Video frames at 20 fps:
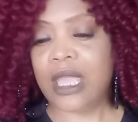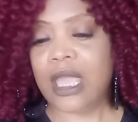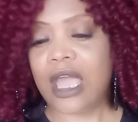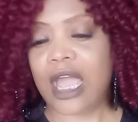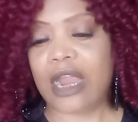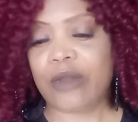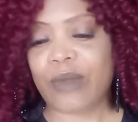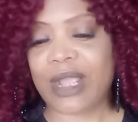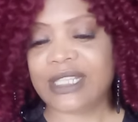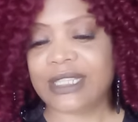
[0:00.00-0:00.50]

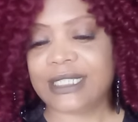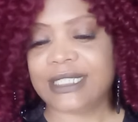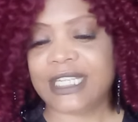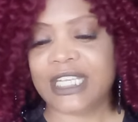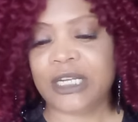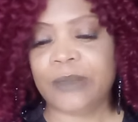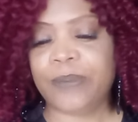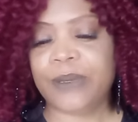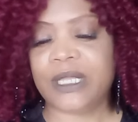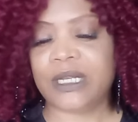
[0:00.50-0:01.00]
All right, the
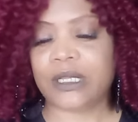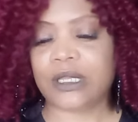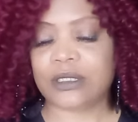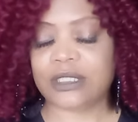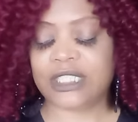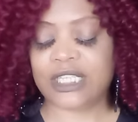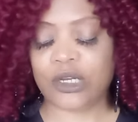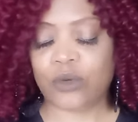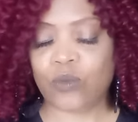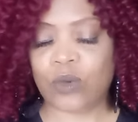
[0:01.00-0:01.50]
Ten of, Pentac-
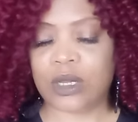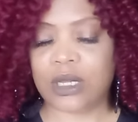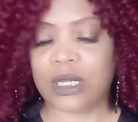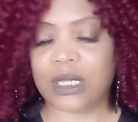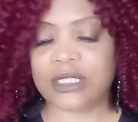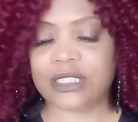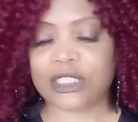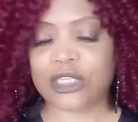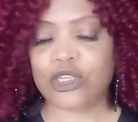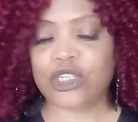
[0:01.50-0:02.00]
ten of
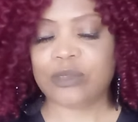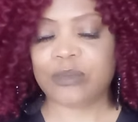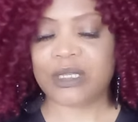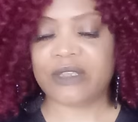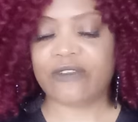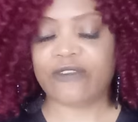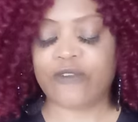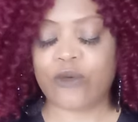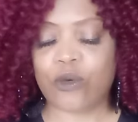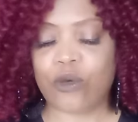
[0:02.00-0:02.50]
Wands, excuse me,
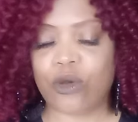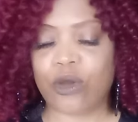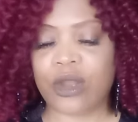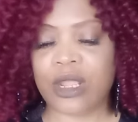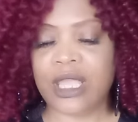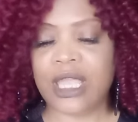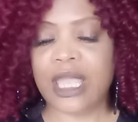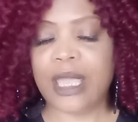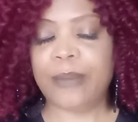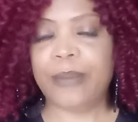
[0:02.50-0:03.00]
for
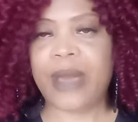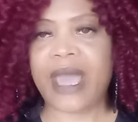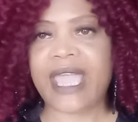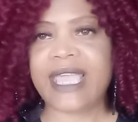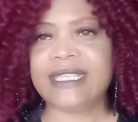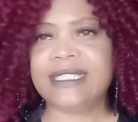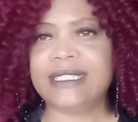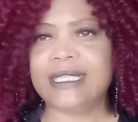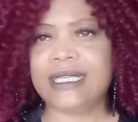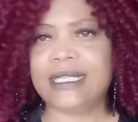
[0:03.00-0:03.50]

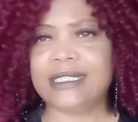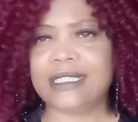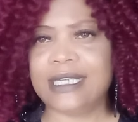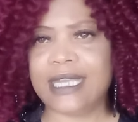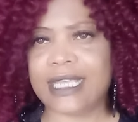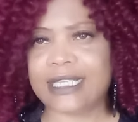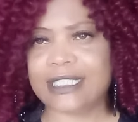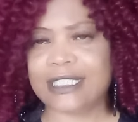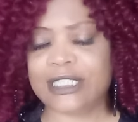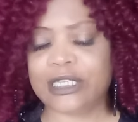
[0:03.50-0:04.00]
Pisces'
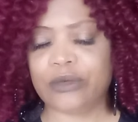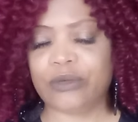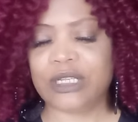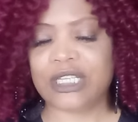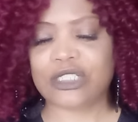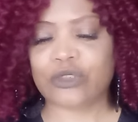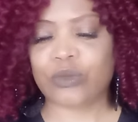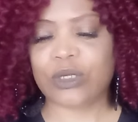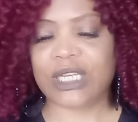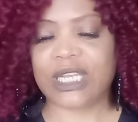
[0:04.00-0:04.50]
next
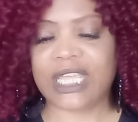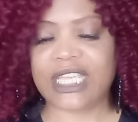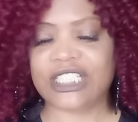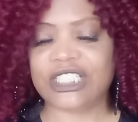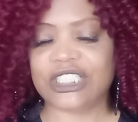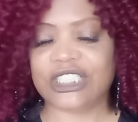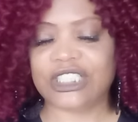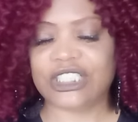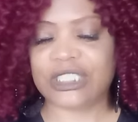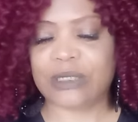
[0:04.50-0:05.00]
serious
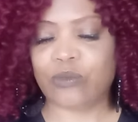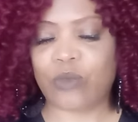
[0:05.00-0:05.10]
relationship.